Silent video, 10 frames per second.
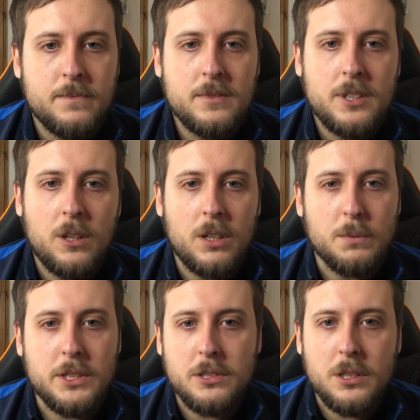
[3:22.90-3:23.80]
Or are
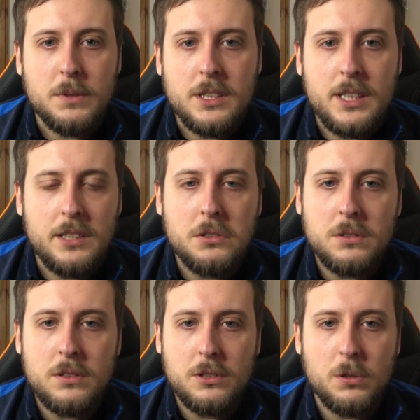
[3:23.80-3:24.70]
we just going
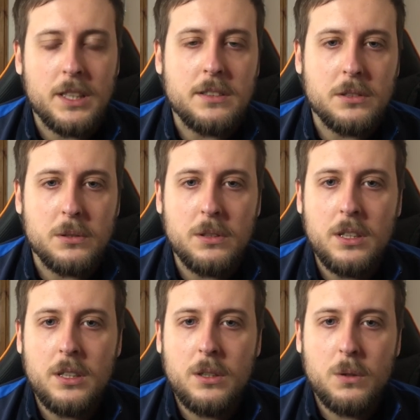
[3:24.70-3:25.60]
central and trying to,
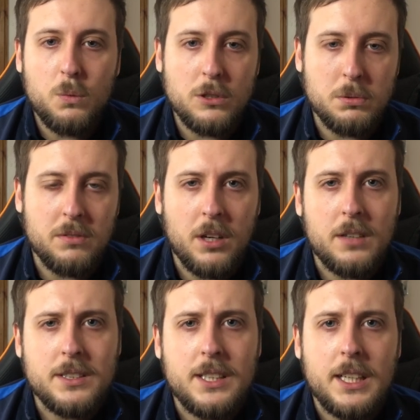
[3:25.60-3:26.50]
once we've got our
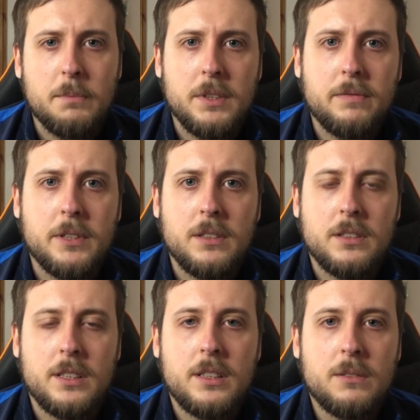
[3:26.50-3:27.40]
attacking
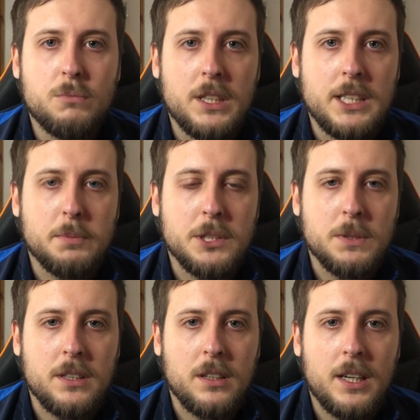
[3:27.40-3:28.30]
midfielder released
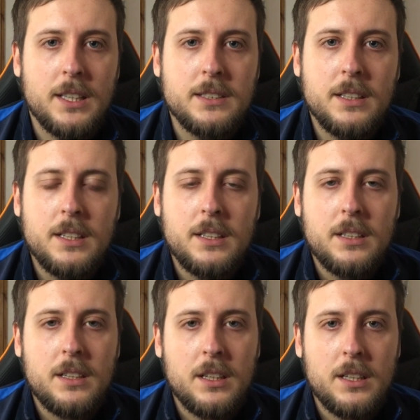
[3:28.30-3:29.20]
between the lines,
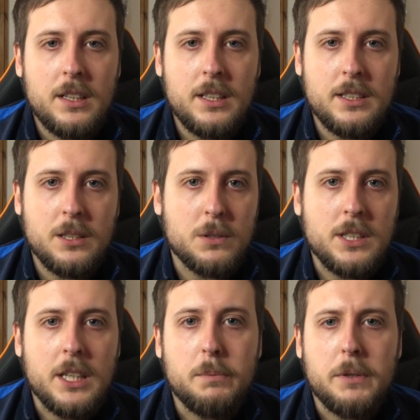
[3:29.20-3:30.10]
is our
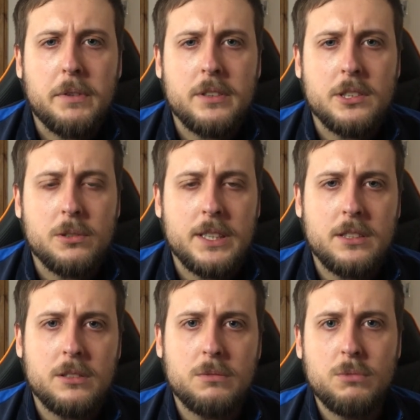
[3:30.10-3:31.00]
attacking midfielder trying
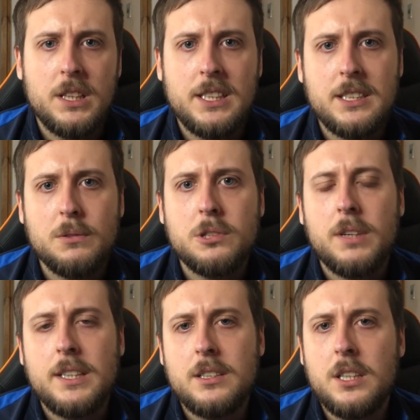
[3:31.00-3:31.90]
to release our
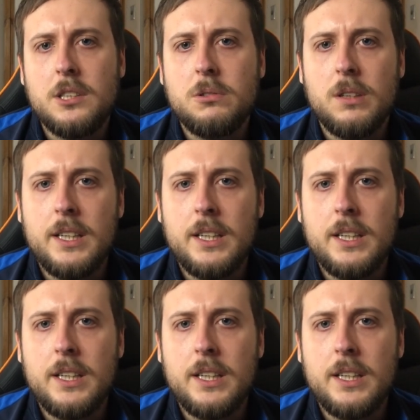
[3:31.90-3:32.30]
striker centrally?